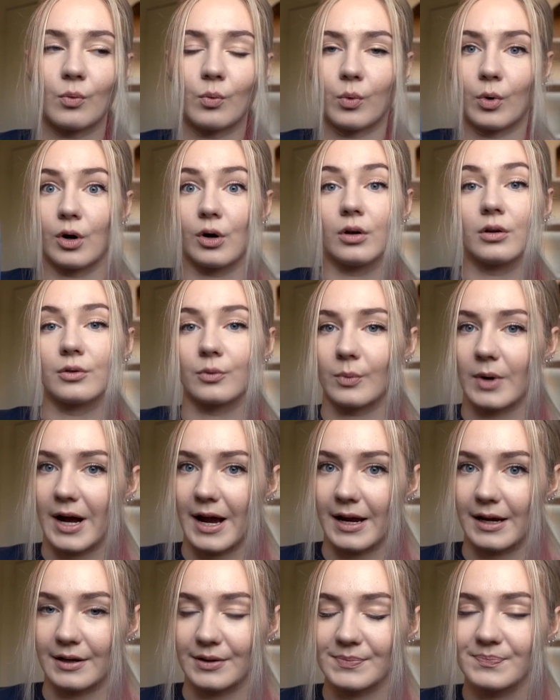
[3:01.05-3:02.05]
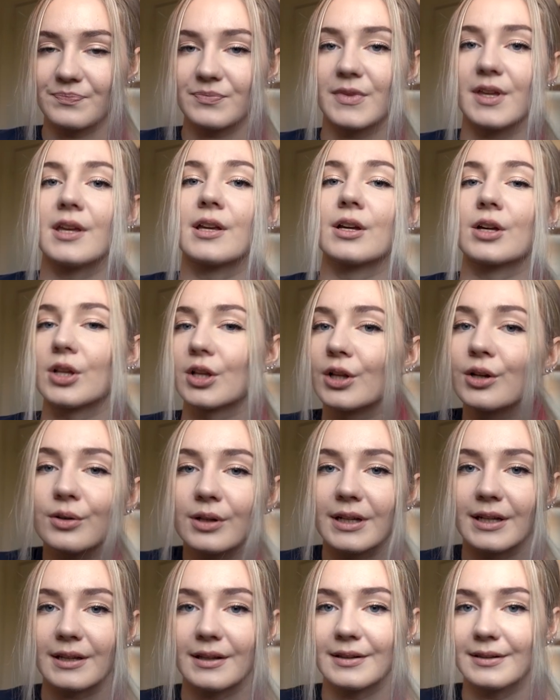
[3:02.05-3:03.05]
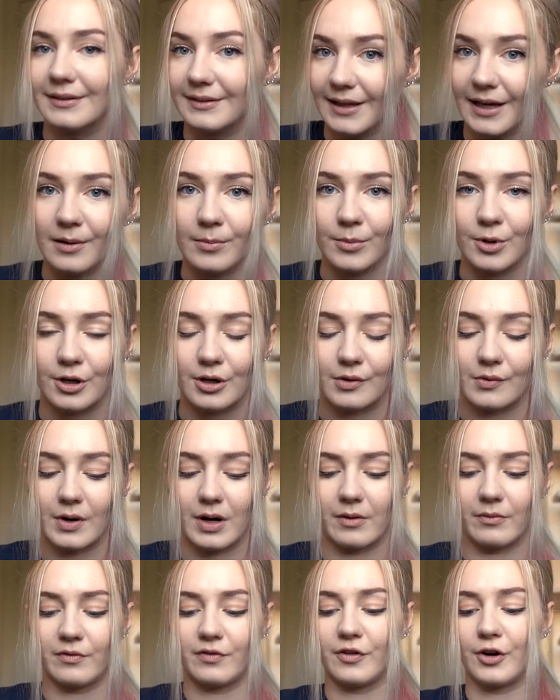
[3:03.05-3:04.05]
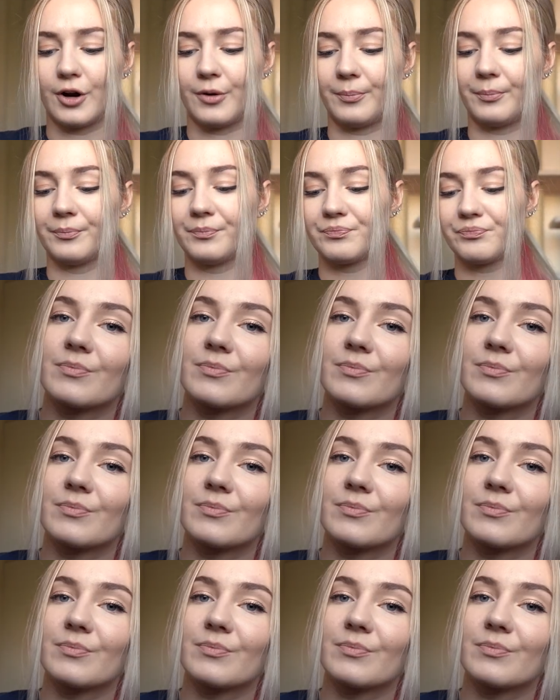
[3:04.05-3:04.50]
worldwide, including Denmark, where I'm from.